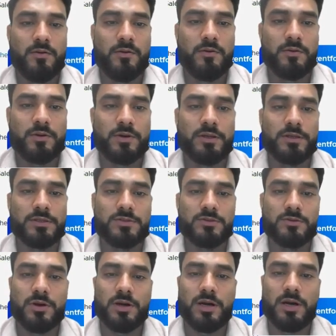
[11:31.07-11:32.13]
Okay,
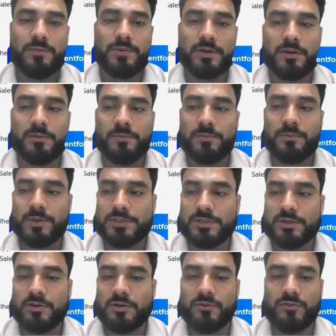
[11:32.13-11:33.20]
so after completion
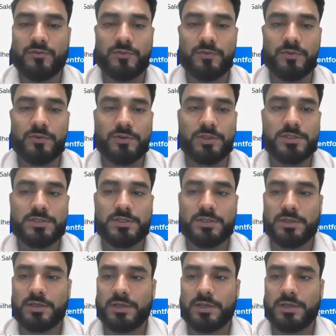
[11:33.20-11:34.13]
of this,